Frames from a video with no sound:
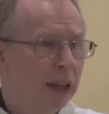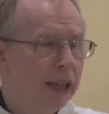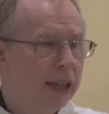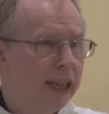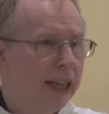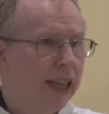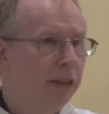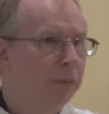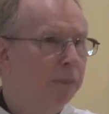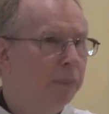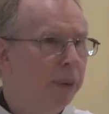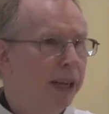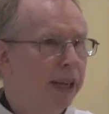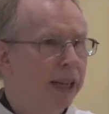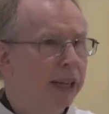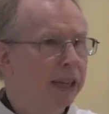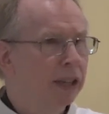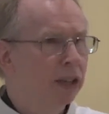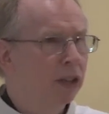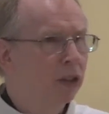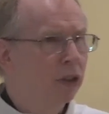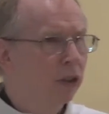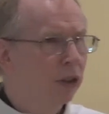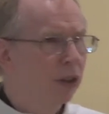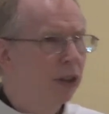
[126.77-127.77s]
can be
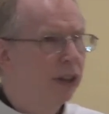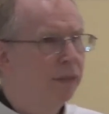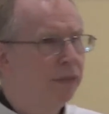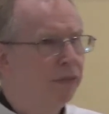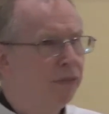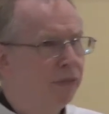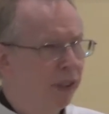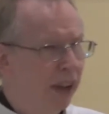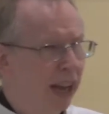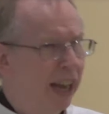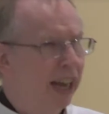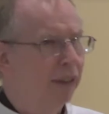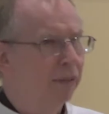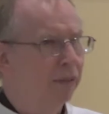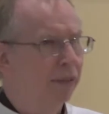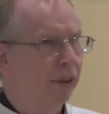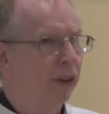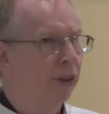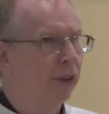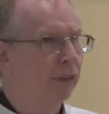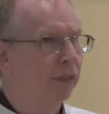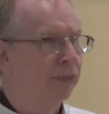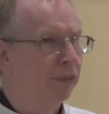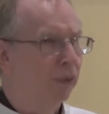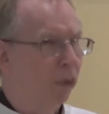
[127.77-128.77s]
in good
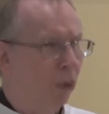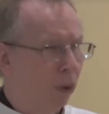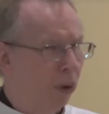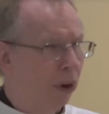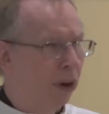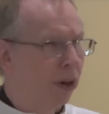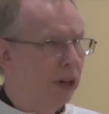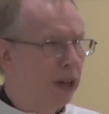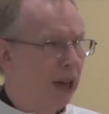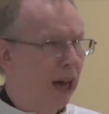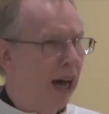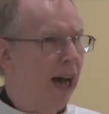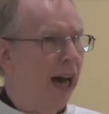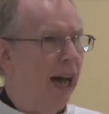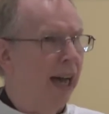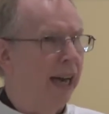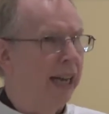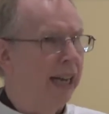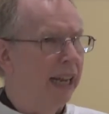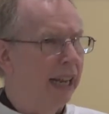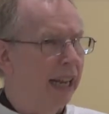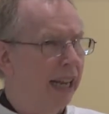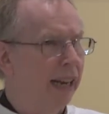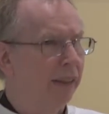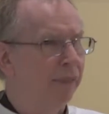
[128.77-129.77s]
favor for
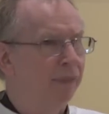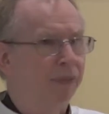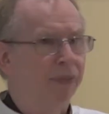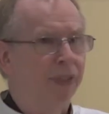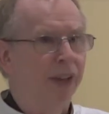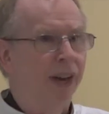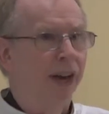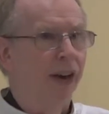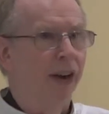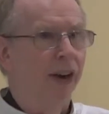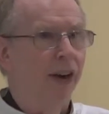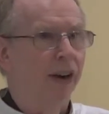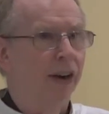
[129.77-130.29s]
God if they